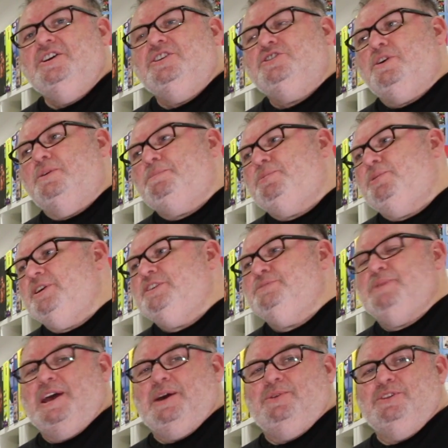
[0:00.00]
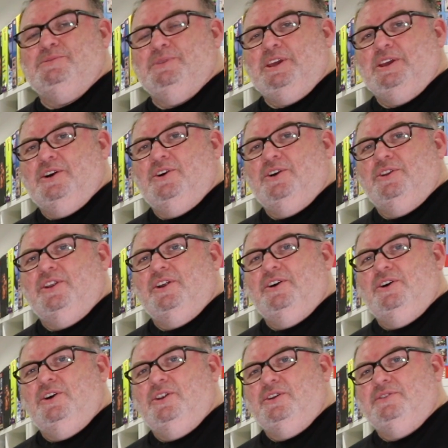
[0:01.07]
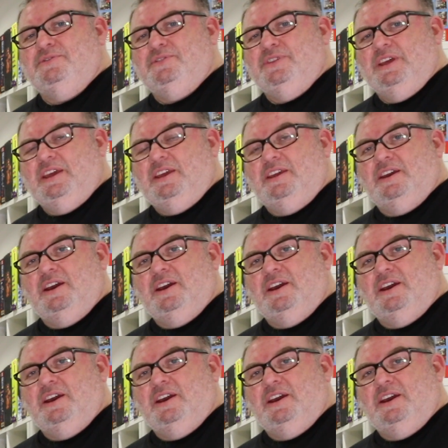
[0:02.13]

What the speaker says: So please bear with me on all of the